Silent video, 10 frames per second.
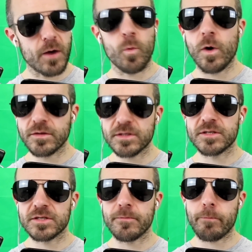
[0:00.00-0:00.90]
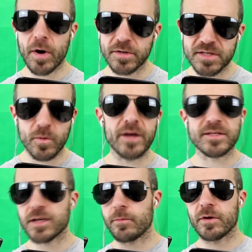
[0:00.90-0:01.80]
I wanted to persuade
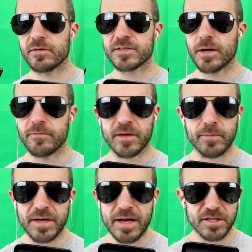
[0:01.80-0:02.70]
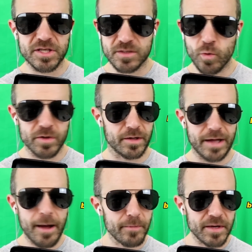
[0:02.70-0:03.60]
someone of something, but it just wouldn't let